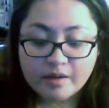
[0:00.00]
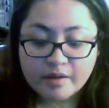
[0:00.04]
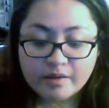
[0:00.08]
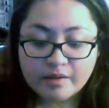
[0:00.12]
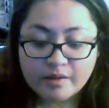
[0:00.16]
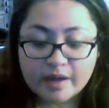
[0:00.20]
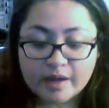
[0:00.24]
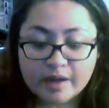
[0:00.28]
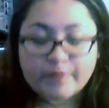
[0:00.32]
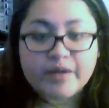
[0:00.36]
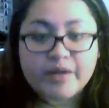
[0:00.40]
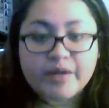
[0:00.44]

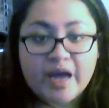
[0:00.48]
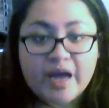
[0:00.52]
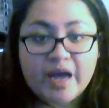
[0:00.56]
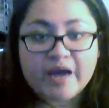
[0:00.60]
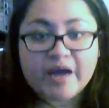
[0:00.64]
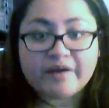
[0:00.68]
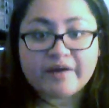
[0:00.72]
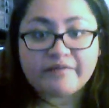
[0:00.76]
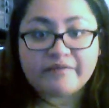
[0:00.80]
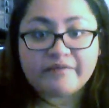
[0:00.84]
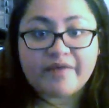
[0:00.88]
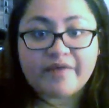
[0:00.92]
I want to
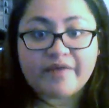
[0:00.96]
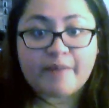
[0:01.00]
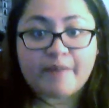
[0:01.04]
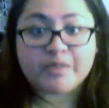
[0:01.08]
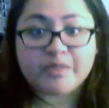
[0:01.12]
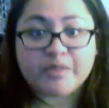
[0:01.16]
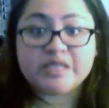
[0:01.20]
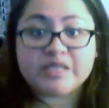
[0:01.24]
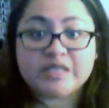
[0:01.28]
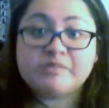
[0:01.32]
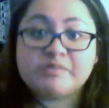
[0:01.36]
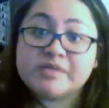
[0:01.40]
have that
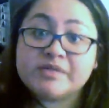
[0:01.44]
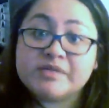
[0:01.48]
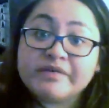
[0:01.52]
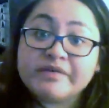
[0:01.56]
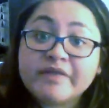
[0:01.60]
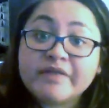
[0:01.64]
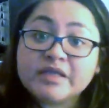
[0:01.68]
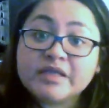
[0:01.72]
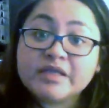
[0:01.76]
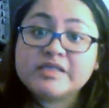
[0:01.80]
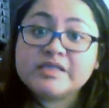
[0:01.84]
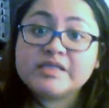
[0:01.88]
money
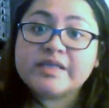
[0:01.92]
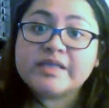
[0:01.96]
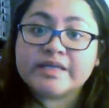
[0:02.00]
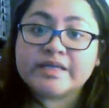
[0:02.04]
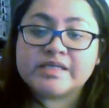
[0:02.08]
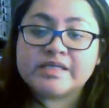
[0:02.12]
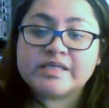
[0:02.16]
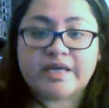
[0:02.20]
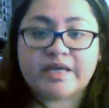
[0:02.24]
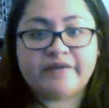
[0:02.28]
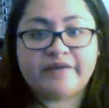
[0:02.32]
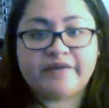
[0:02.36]
specifically set
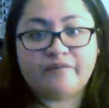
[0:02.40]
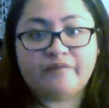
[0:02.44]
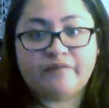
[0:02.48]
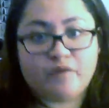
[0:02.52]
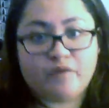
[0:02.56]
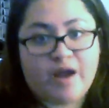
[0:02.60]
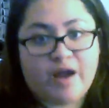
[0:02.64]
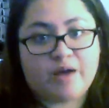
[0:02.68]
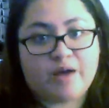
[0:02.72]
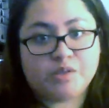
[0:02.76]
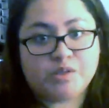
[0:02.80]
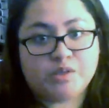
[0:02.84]
aside for
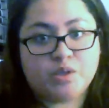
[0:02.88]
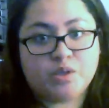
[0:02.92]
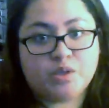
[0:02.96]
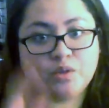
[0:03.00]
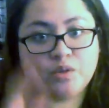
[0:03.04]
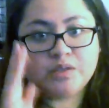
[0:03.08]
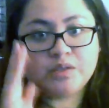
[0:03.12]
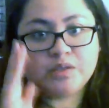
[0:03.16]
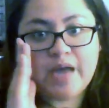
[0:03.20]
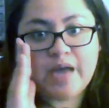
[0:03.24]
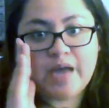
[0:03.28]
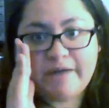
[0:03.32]
a
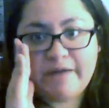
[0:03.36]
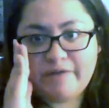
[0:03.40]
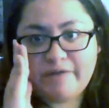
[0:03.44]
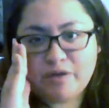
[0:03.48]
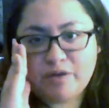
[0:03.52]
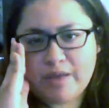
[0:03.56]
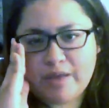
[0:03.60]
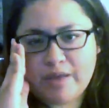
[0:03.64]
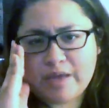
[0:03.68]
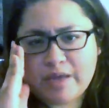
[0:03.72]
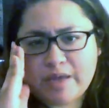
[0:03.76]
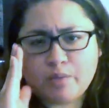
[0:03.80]
household. I
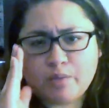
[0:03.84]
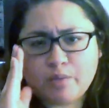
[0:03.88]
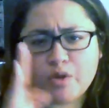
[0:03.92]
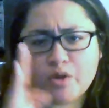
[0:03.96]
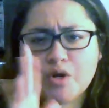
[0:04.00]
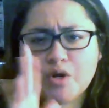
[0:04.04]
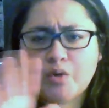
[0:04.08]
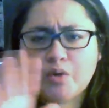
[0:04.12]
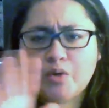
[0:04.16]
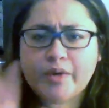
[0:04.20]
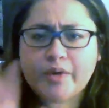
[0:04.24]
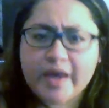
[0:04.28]
feel like
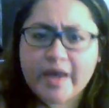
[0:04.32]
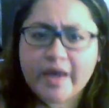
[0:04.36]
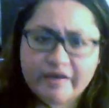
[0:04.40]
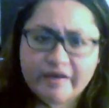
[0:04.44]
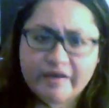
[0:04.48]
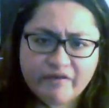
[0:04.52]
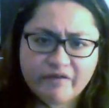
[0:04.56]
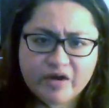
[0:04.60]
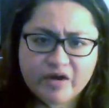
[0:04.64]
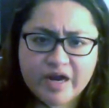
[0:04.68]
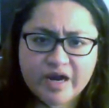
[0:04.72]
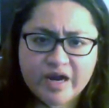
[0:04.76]
we're okay
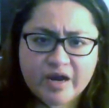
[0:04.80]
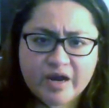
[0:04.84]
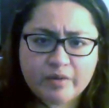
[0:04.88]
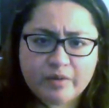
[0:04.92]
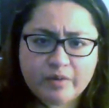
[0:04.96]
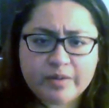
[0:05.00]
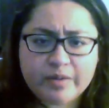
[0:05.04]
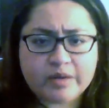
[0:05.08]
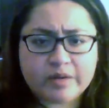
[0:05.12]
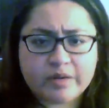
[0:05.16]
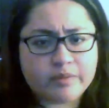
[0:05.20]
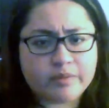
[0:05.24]
for now,
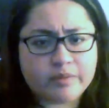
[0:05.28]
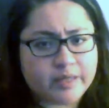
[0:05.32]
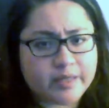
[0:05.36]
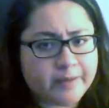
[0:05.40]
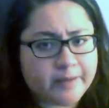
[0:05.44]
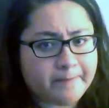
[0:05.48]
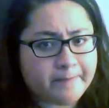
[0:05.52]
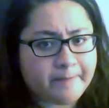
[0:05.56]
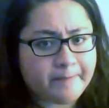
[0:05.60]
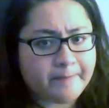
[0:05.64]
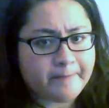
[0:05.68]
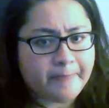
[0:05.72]
but I want
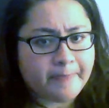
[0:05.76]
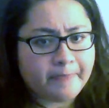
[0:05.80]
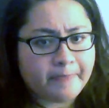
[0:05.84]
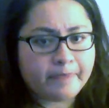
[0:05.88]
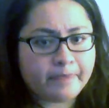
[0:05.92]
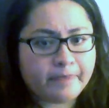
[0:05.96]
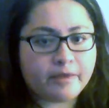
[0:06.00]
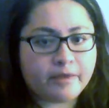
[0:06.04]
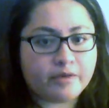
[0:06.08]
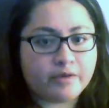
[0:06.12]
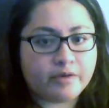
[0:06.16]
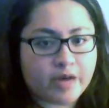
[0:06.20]
to
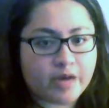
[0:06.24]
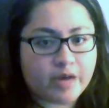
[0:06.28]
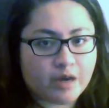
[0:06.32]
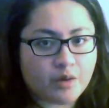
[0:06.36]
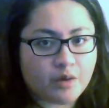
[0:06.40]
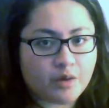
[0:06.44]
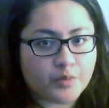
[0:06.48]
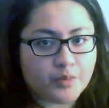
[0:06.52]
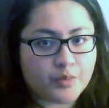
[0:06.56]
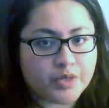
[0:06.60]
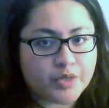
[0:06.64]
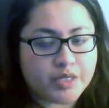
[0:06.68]
knock
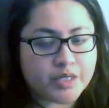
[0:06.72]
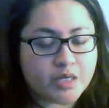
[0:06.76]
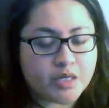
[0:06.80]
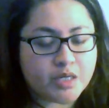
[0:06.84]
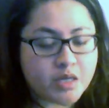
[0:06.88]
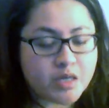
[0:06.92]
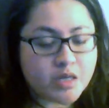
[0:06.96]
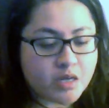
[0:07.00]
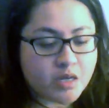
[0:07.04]
on wood.